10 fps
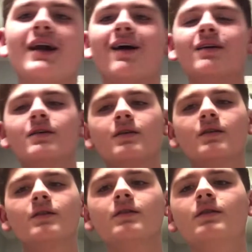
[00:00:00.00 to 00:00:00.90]
it out.
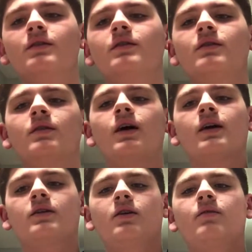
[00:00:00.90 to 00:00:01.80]
I
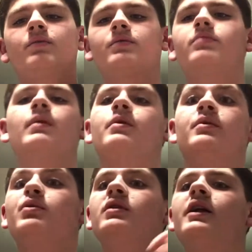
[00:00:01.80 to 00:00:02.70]
don't know. Probably
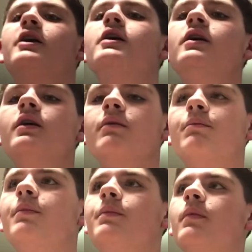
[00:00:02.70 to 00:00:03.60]
gonna be later.
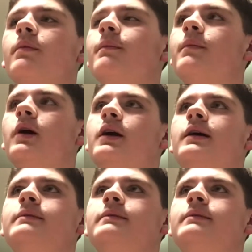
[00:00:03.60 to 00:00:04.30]
But